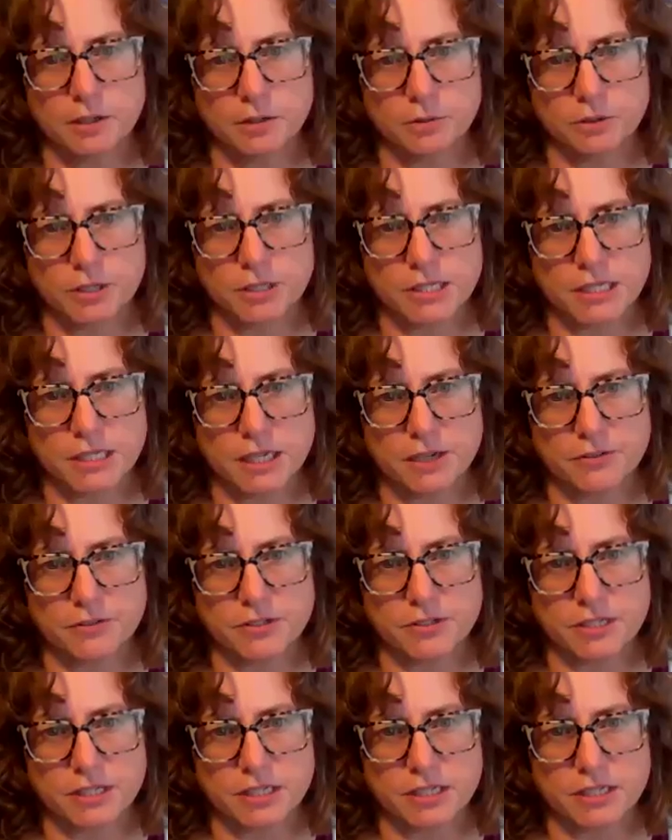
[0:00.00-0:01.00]
According to the
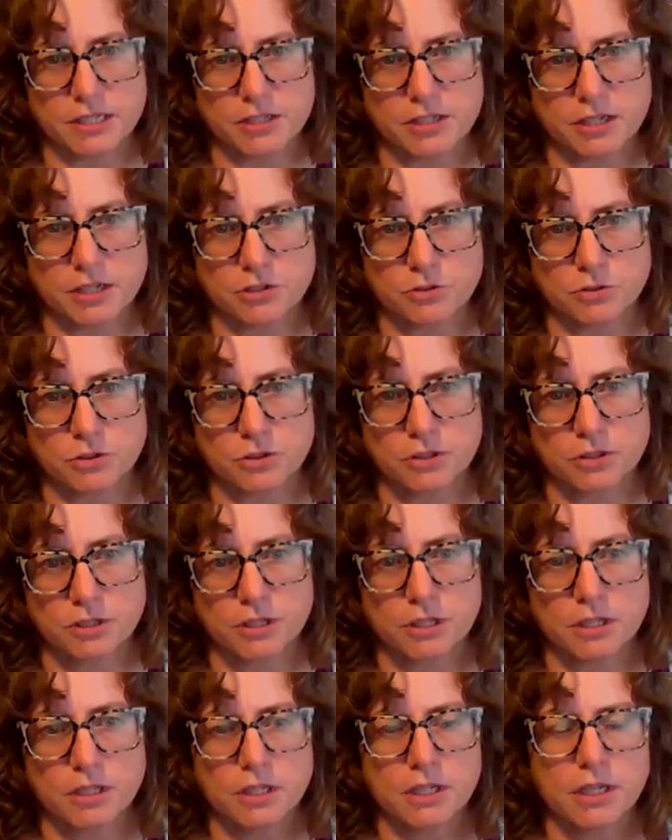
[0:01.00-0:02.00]
FCC's schedule.
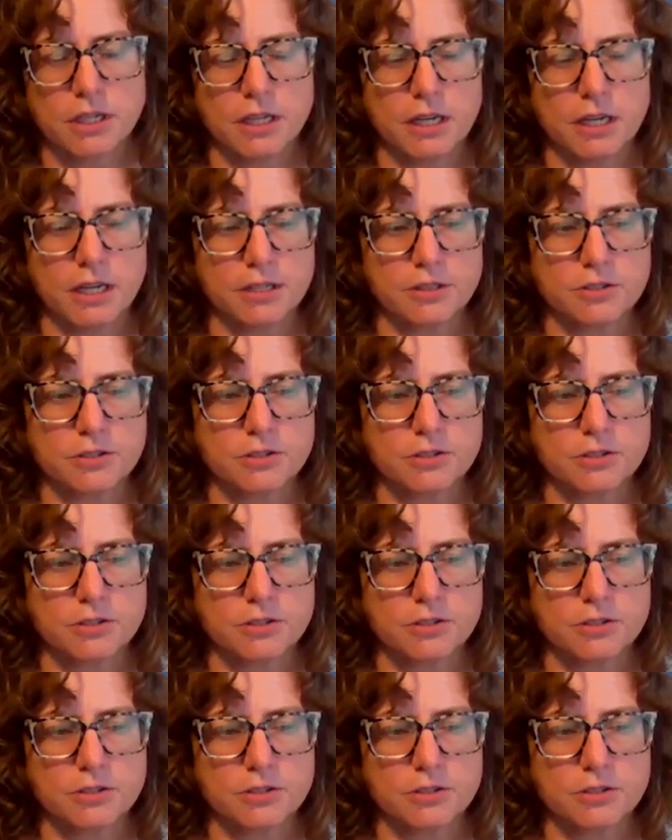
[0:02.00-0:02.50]
And